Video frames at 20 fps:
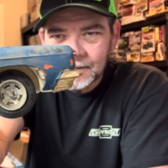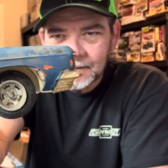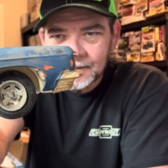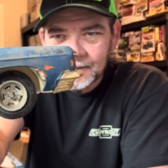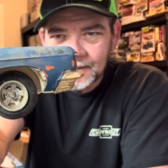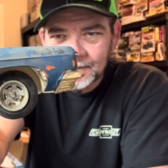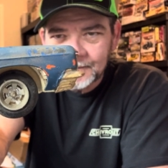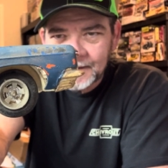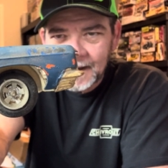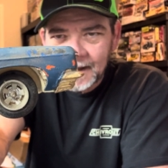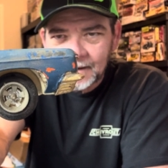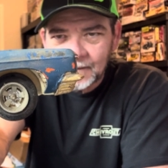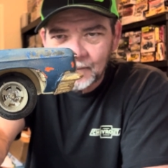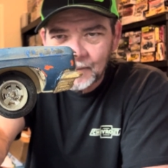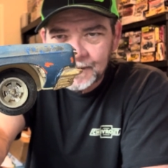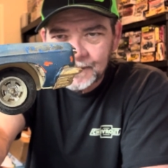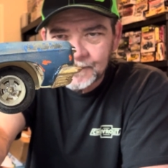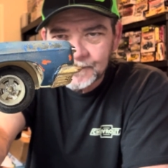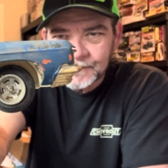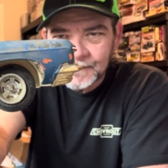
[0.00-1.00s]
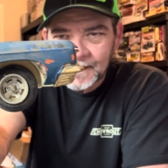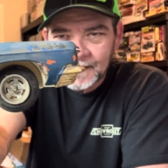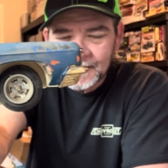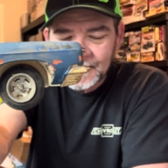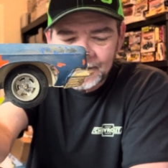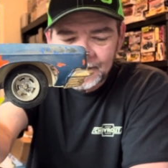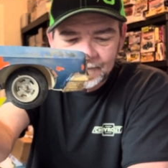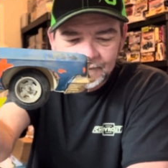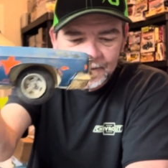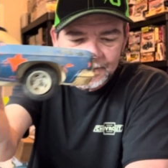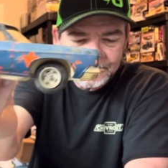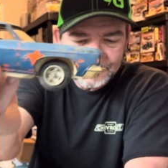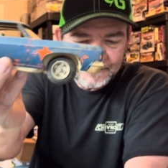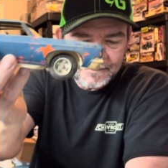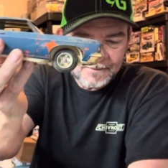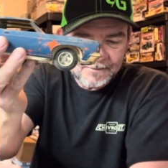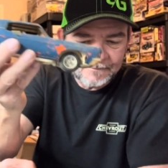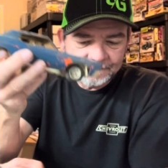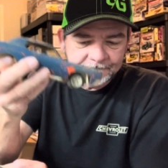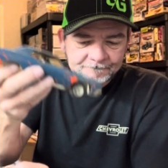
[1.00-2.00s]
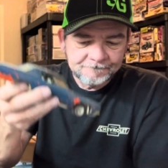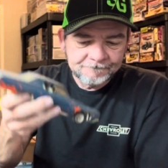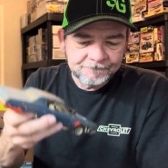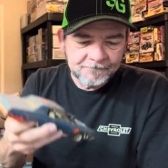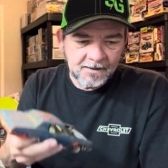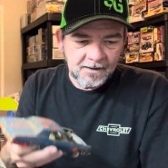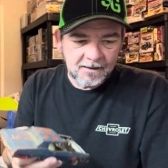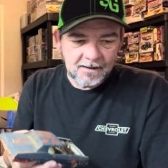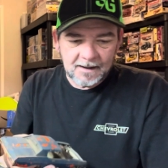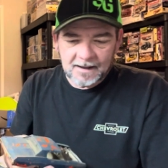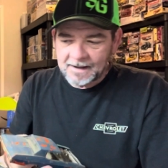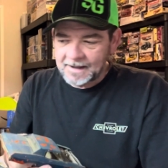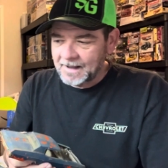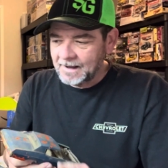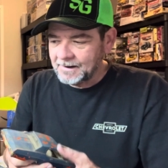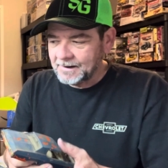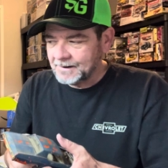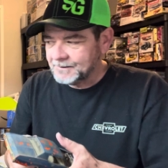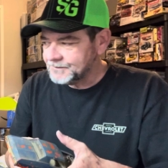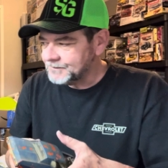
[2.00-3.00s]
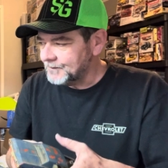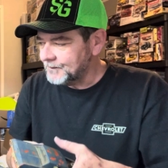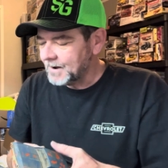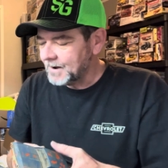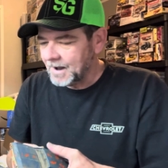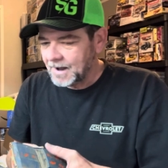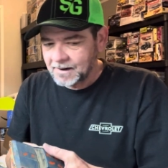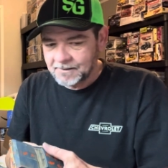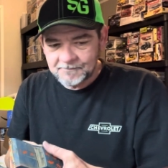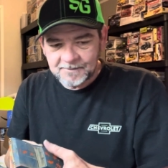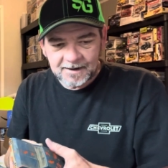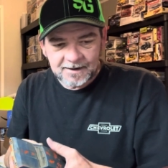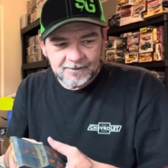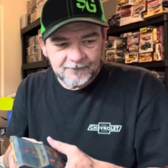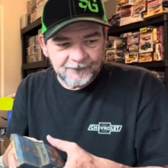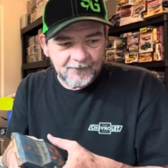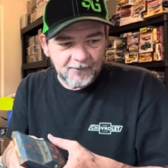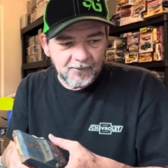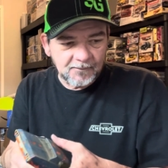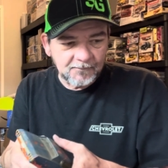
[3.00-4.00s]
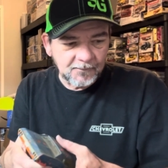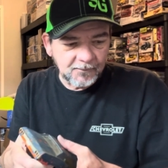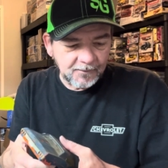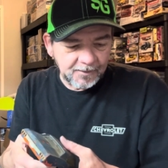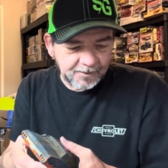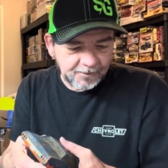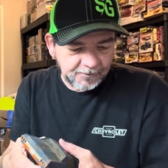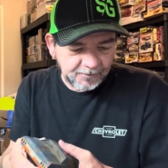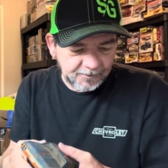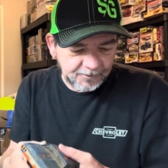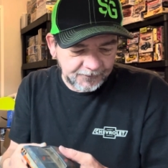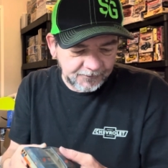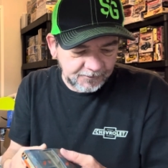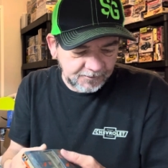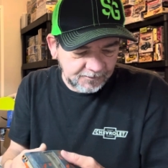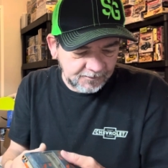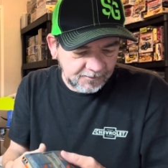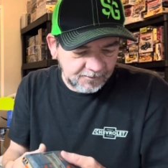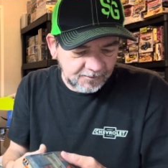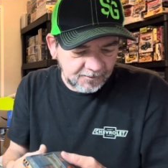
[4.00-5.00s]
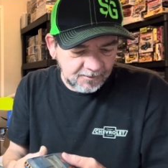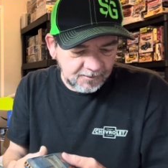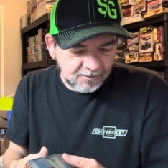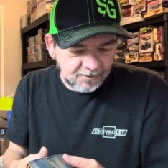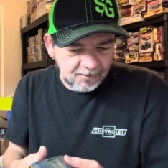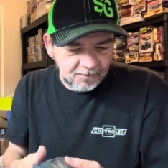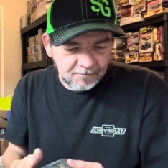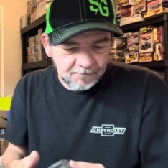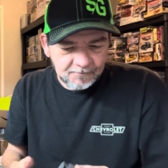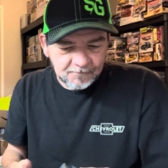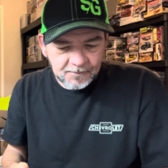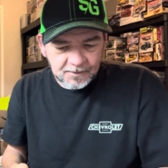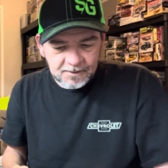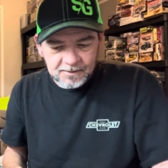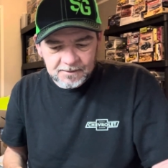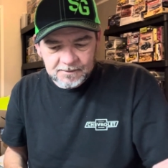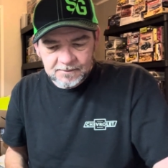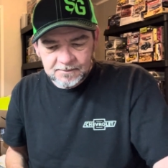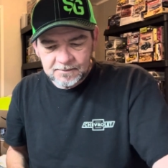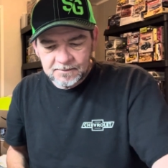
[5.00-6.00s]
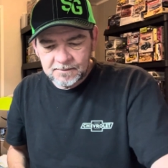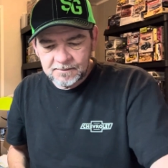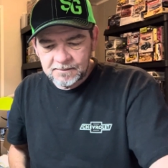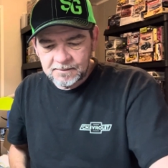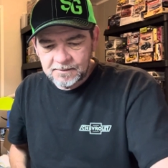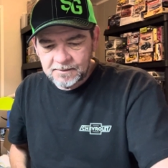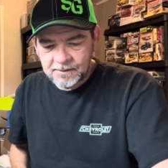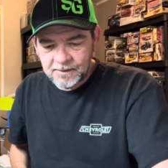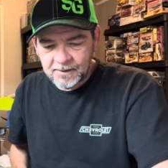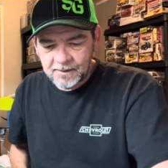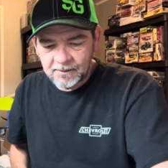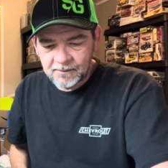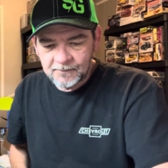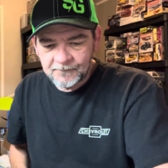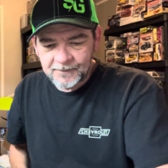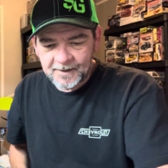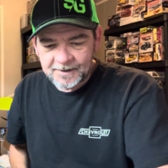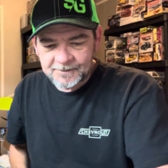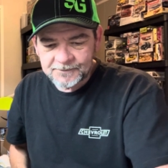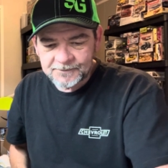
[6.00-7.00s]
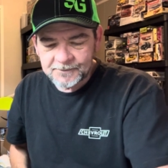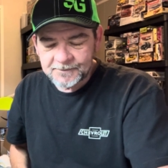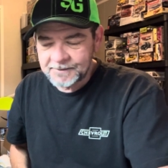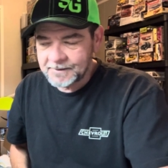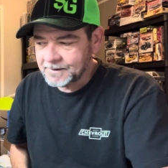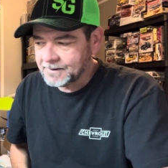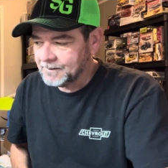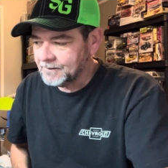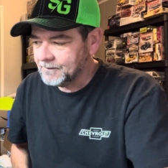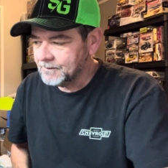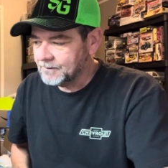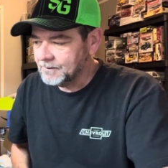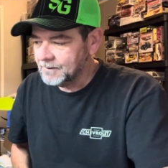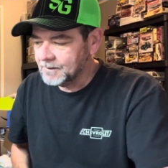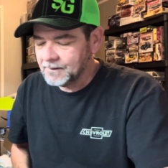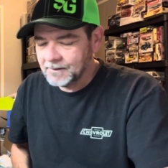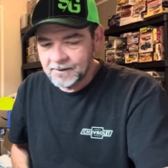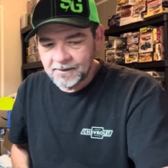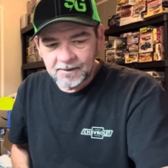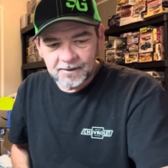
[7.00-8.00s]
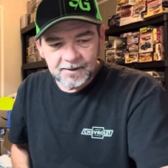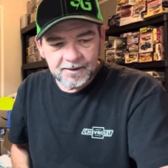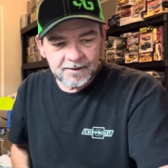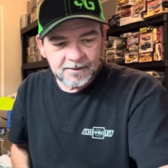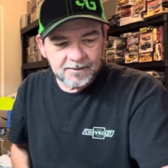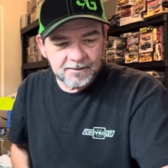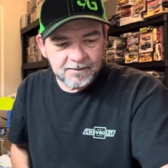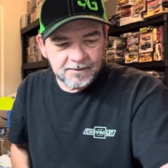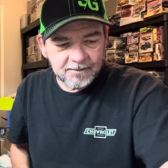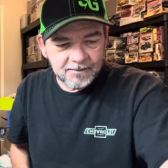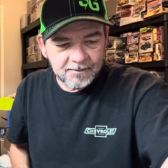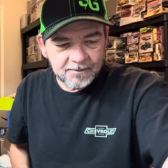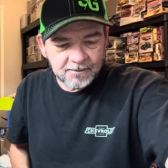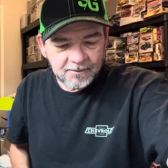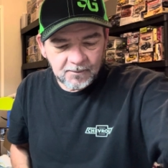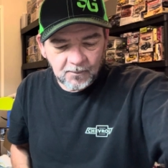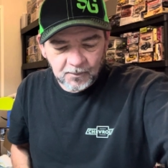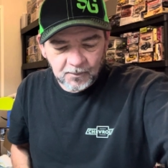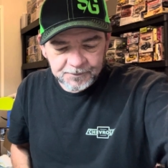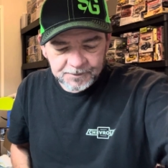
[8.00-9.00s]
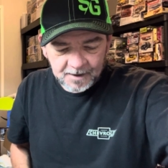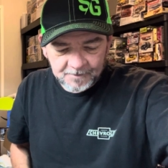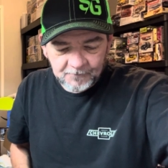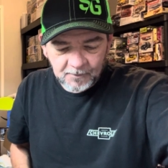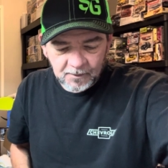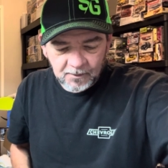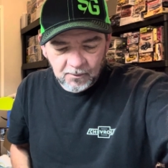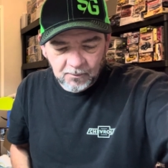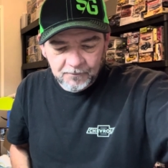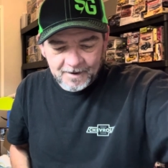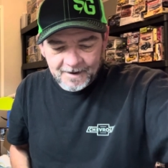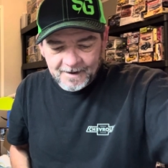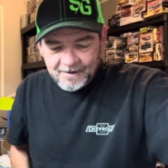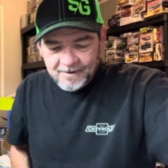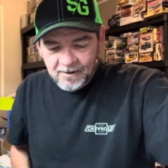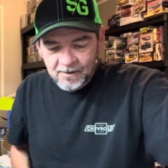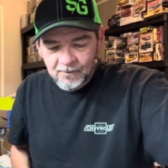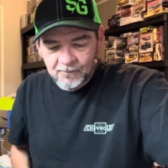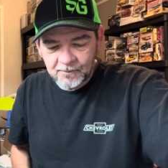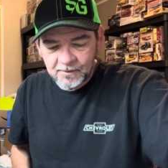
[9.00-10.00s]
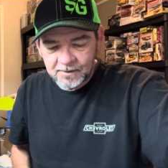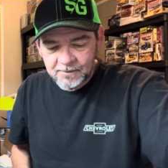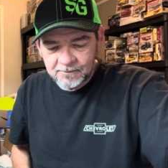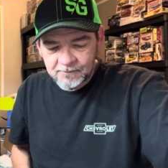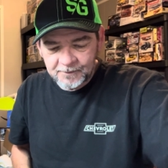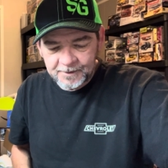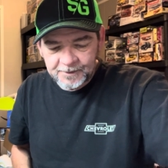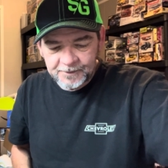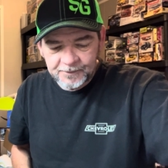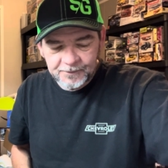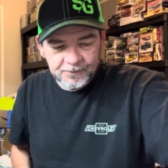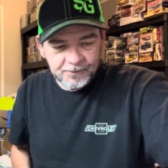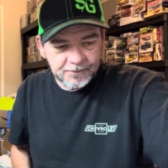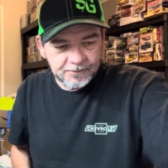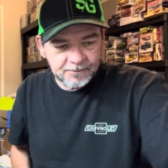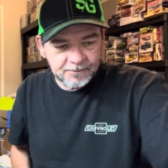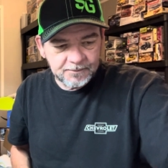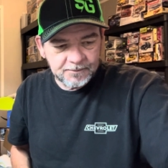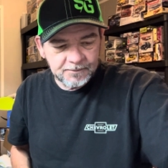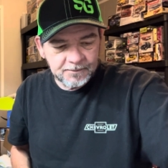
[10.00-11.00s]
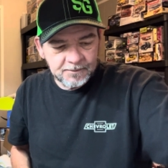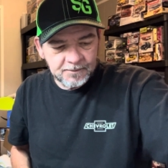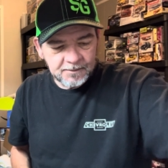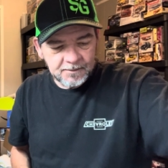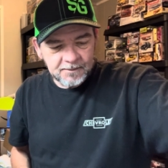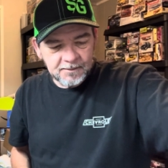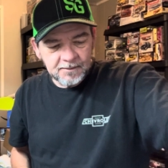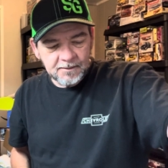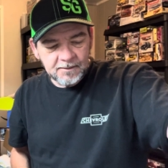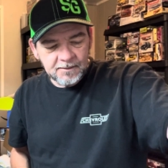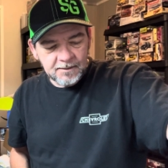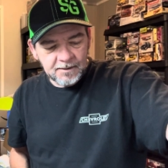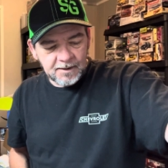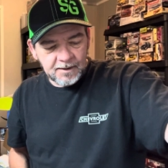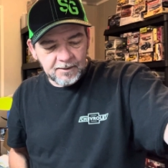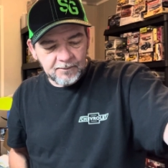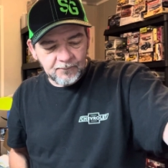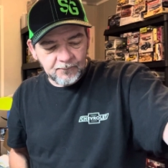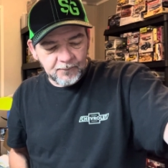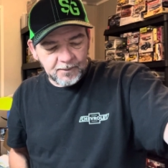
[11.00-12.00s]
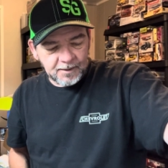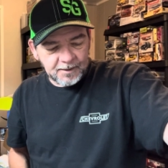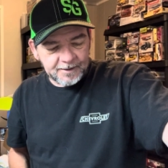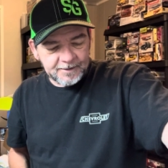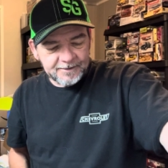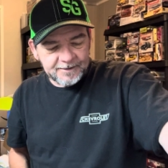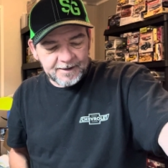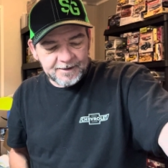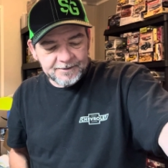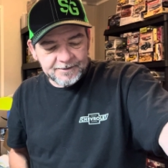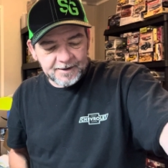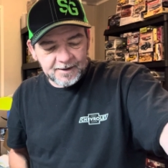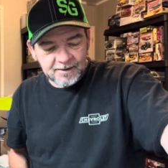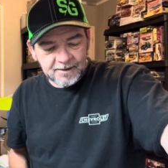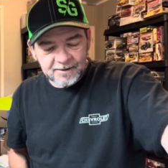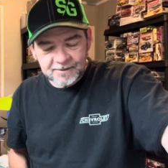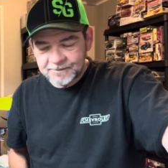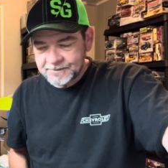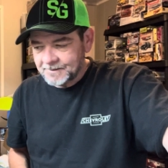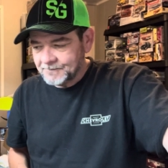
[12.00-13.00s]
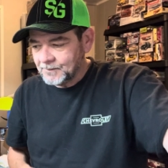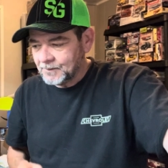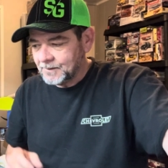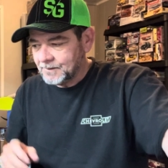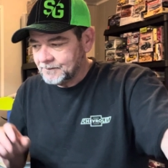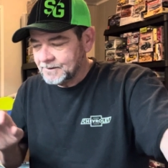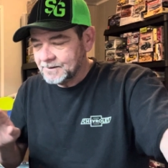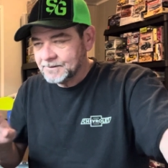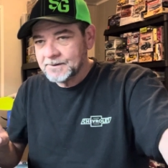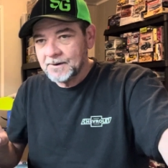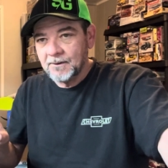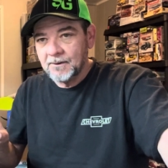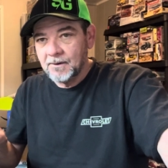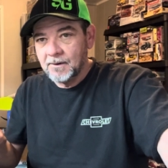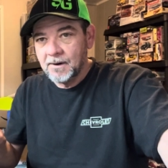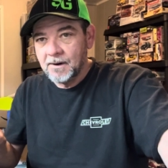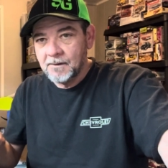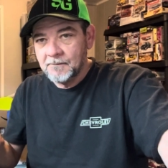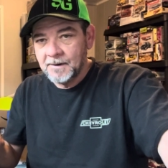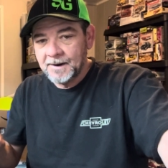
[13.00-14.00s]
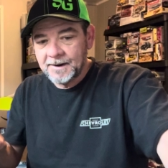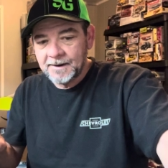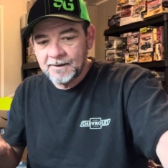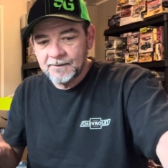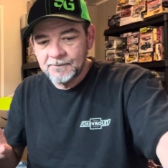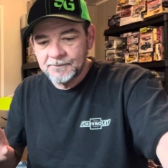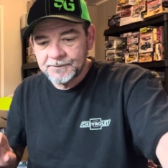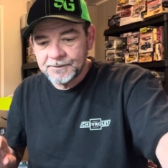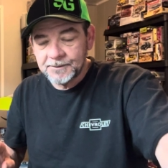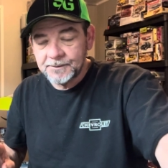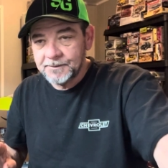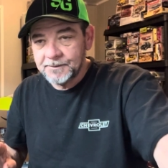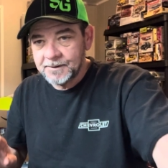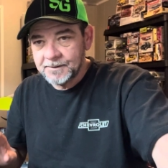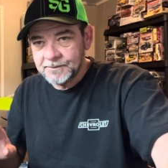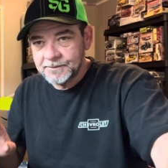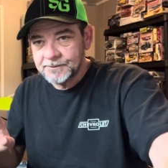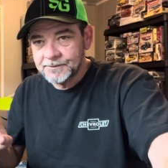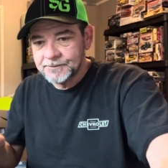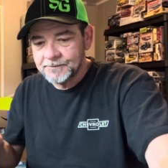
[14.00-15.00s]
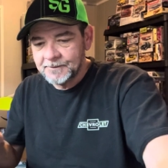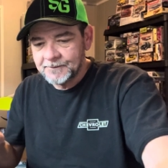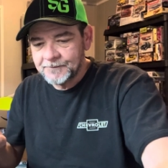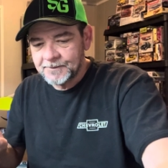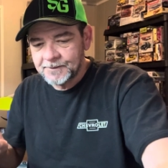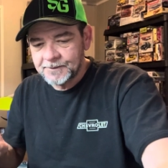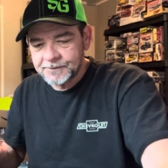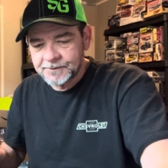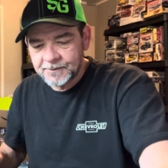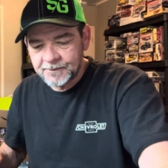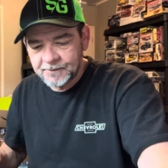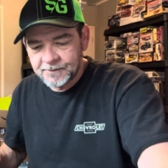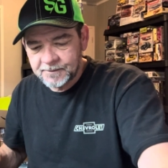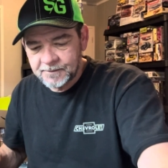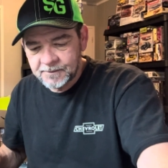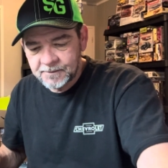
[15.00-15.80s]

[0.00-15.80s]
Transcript: Them kind of wheels like that right there. I still got them. I didn't throw them away or nothing. But, that's what that car looked like. And, of course, I'm going to go back over it and redo it and really detail it. Because this car I'll hang on to because this is my first car.